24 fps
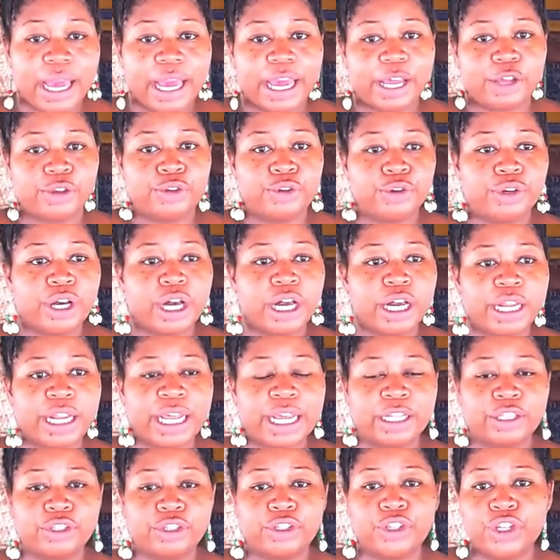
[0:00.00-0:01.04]
You
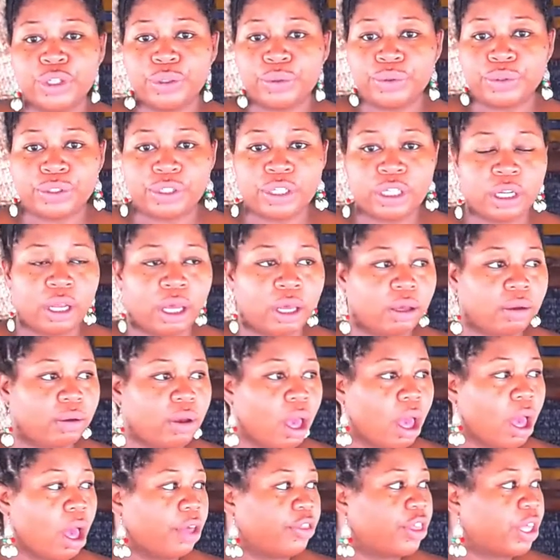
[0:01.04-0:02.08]
couldn't use, you
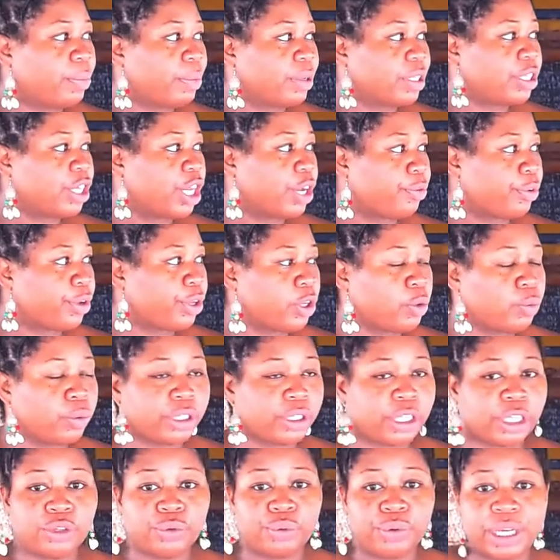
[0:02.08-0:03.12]
know, the material with the
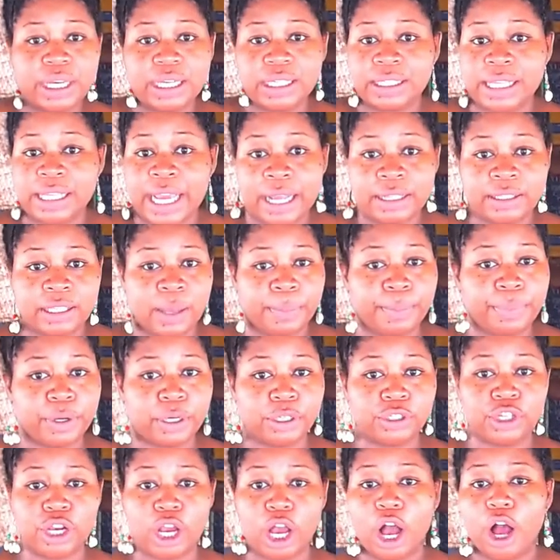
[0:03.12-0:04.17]
trees there to
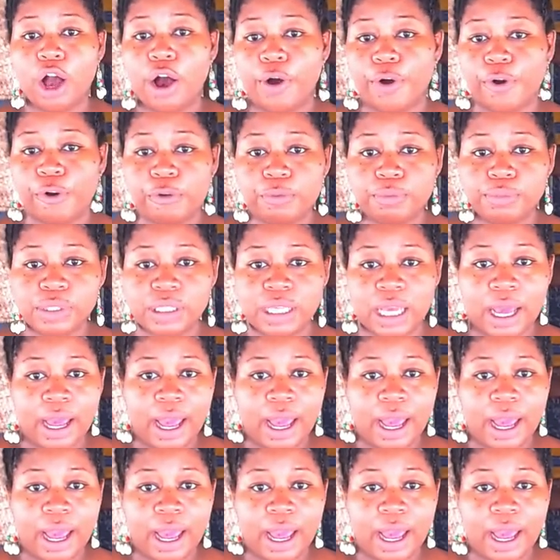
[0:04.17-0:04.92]
build your homes.